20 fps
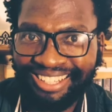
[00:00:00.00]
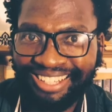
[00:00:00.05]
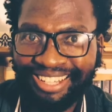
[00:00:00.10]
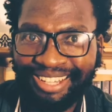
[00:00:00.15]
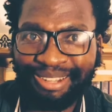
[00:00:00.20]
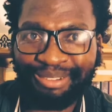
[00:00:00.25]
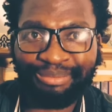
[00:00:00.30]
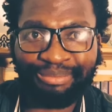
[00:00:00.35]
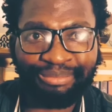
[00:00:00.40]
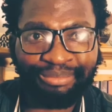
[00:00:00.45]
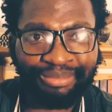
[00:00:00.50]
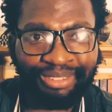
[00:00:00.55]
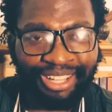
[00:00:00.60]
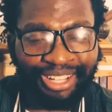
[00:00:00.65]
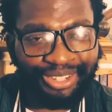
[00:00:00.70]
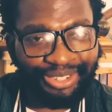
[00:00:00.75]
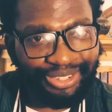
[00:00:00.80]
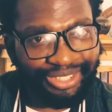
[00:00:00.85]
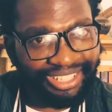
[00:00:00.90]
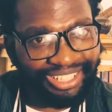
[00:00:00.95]
I'm
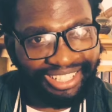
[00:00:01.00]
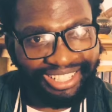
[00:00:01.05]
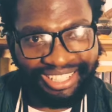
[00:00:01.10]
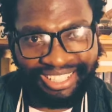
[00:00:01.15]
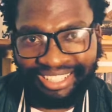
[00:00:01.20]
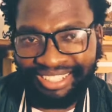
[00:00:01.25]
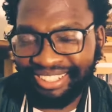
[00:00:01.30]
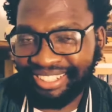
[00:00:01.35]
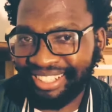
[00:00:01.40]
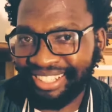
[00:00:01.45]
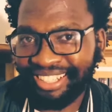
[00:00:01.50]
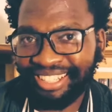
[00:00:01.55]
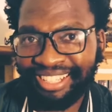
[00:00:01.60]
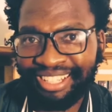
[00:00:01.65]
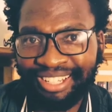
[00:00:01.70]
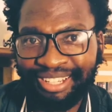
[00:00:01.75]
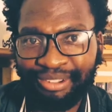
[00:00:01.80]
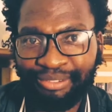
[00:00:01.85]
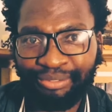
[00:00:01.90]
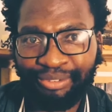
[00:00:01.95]
actually
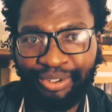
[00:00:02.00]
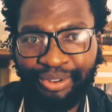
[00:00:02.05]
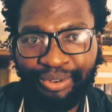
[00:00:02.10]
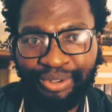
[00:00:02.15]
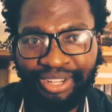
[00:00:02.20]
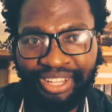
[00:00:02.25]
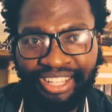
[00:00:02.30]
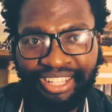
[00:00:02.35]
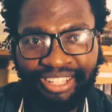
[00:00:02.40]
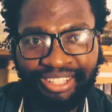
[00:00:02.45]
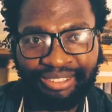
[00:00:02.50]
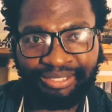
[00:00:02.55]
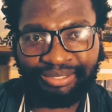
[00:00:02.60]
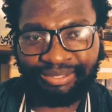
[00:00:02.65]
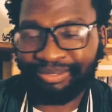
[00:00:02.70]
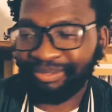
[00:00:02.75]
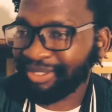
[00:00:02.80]
very